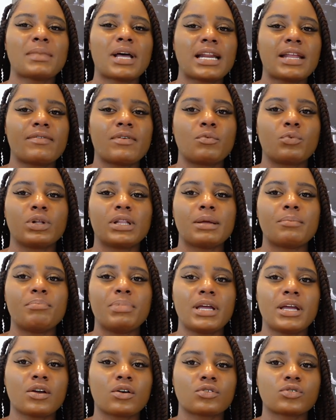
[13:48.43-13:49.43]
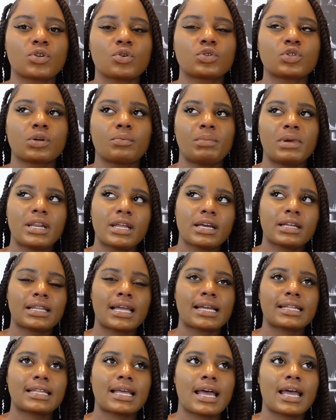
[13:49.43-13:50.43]
even really big on social media
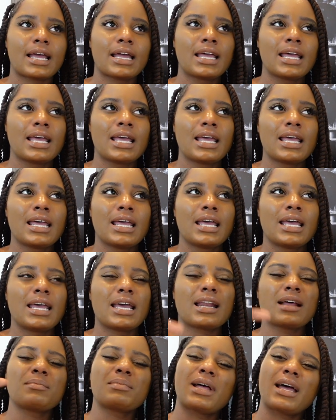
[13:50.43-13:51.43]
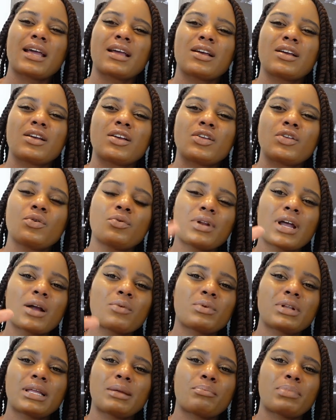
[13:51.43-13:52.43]
like that. And I'm like, you're not
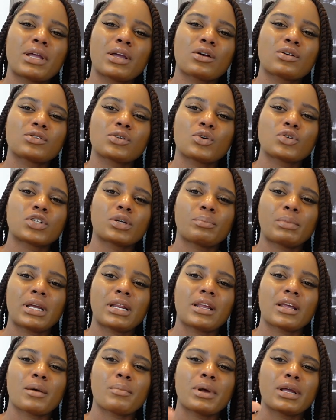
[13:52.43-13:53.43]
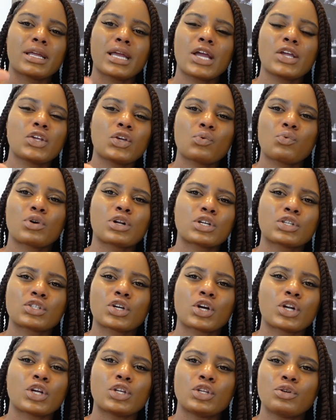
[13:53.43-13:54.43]
really big on social media, but yet you want to
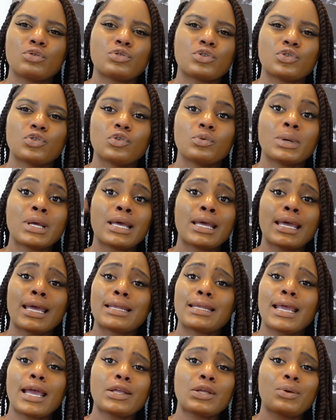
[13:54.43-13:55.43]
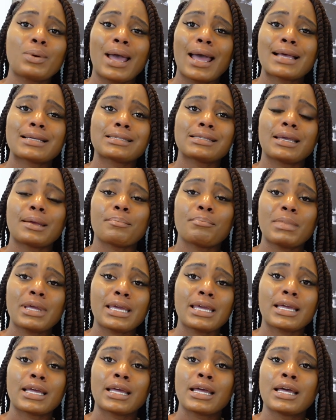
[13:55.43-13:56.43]
start a YouTube. And yet you asking
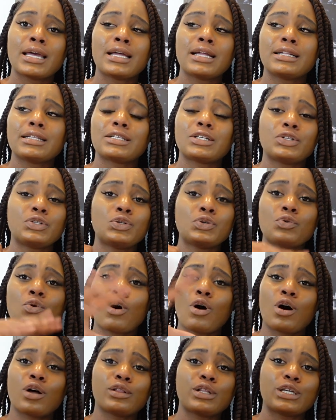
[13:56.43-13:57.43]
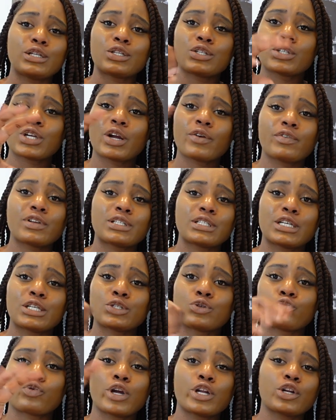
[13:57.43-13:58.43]
me to do all these
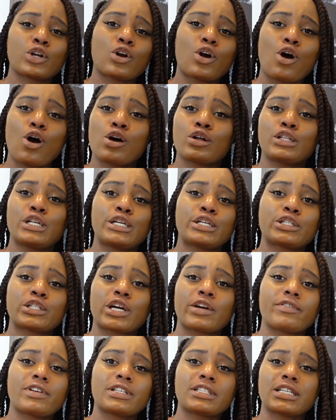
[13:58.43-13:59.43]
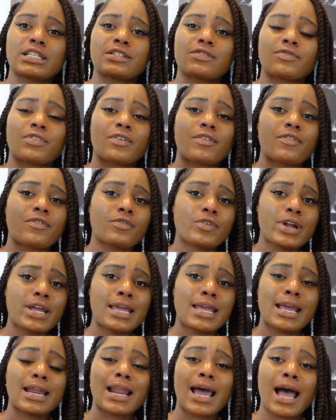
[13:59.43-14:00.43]
services, render all these services for
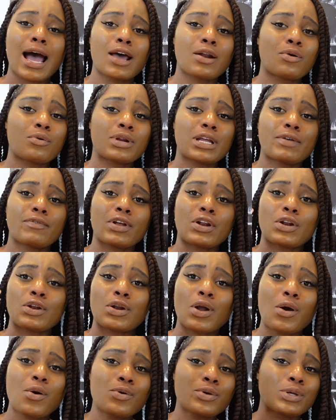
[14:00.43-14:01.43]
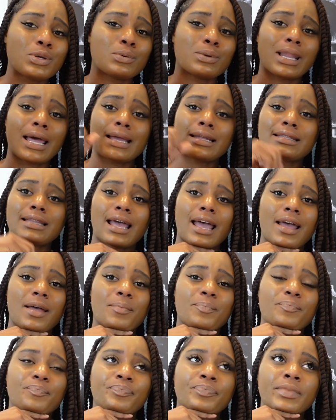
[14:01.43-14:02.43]
free. And I don't even know you like
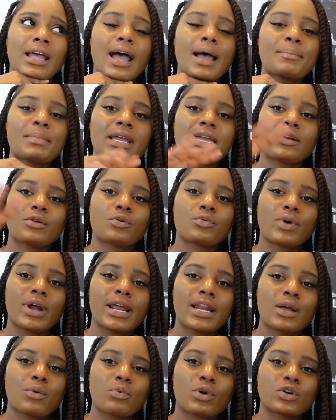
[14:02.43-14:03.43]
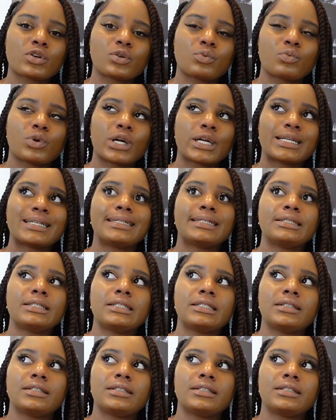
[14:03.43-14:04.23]
that. I mean, granted, we're